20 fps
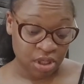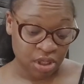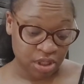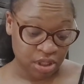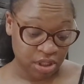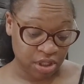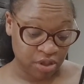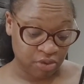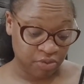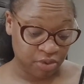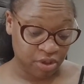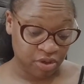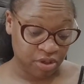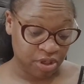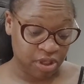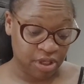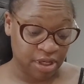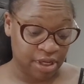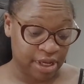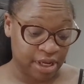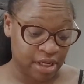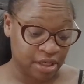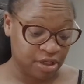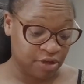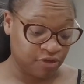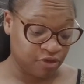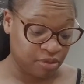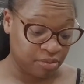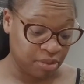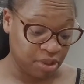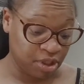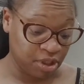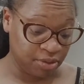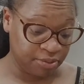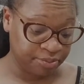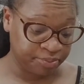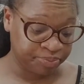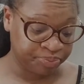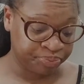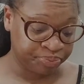again, we don't eat a lot of different
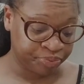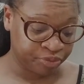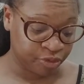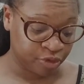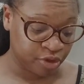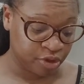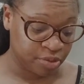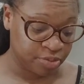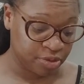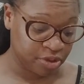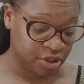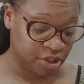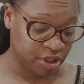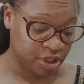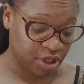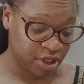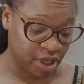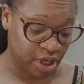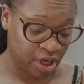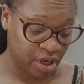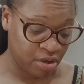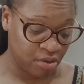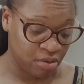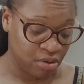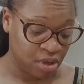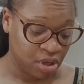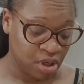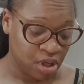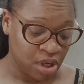meat, particularly now.